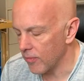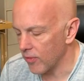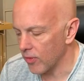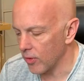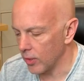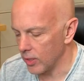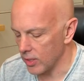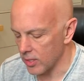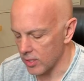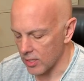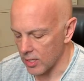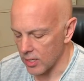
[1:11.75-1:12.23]

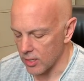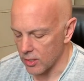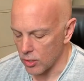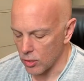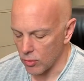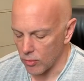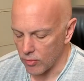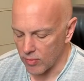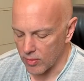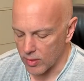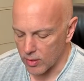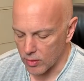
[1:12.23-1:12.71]
For instance,
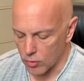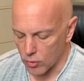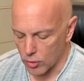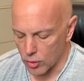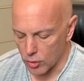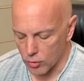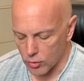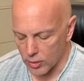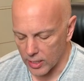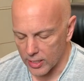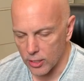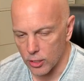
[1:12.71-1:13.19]

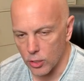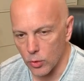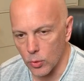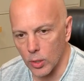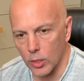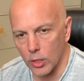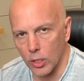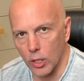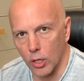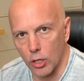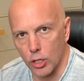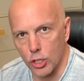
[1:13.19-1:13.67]
you're trying to do
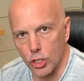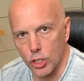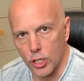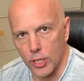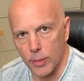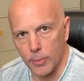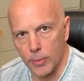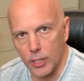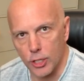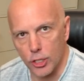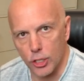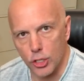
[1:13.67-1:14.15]
a large
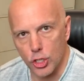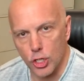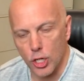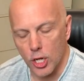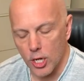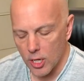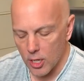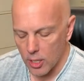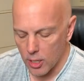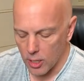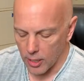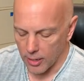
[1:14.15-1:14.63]
image
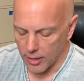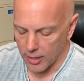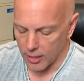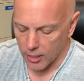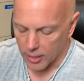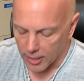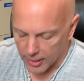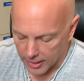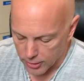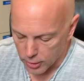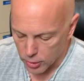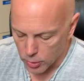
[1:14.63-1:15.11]
on a
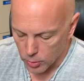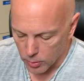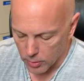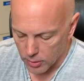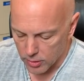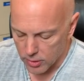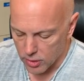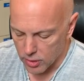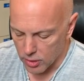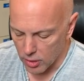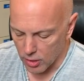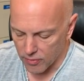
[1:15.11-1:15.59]

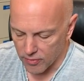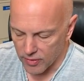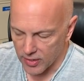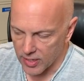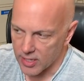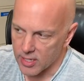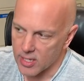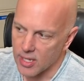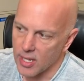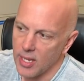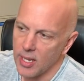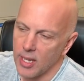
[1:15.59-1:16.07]
contoured
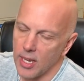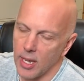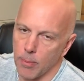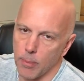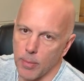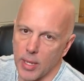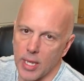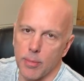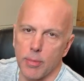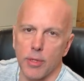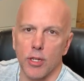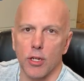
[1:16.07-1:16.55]
surface, and
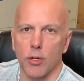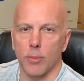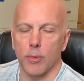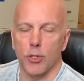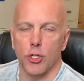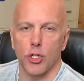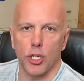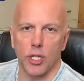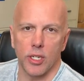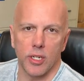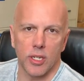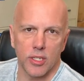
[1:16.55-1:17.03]
maybe your
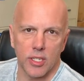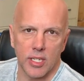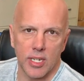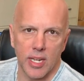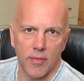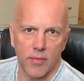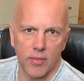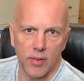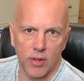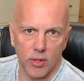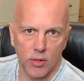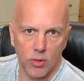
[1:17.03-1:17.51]
machine doesn't
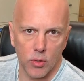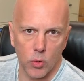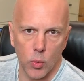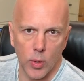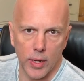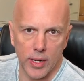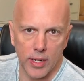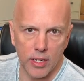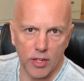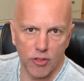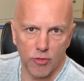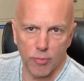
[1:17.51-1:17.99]
have
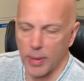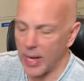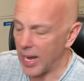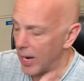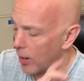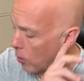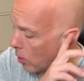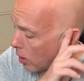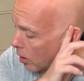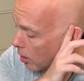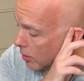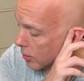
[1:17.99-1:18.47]
quite enough
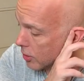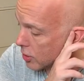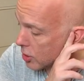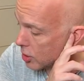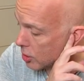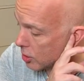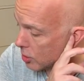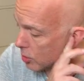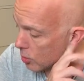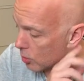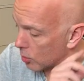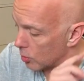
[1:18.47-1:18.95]
power to